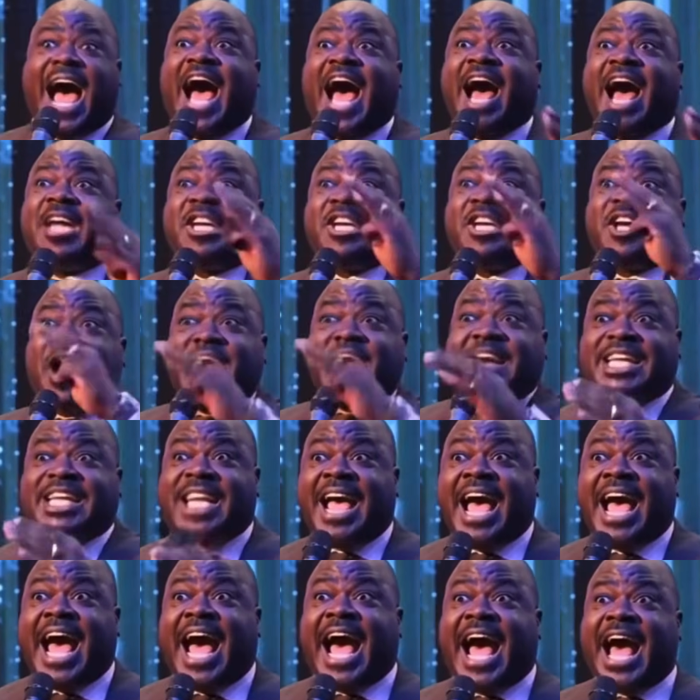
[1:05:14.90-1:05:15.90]
is all about
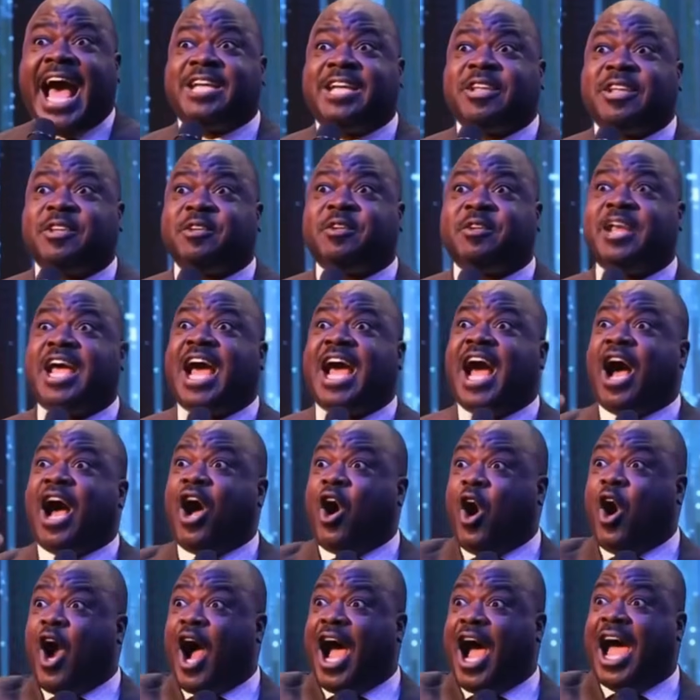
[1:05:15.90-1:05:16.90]

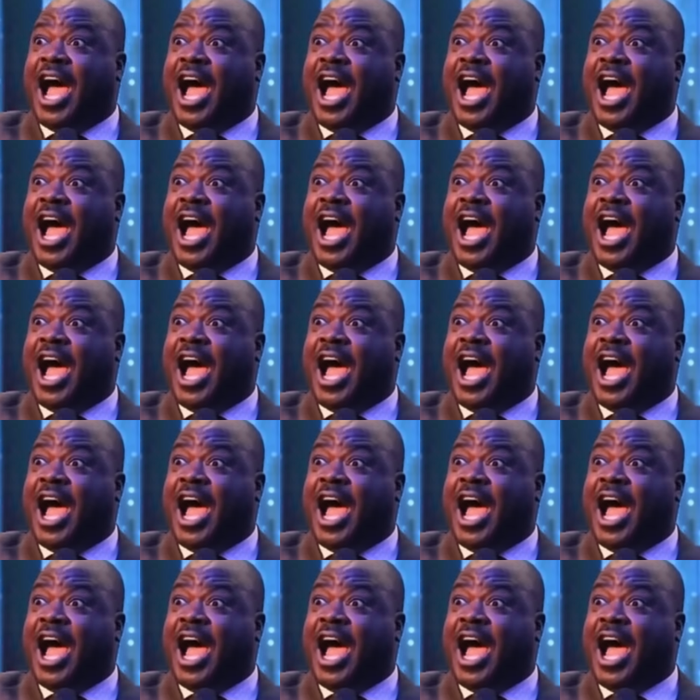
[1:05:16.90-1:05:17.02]
maximizing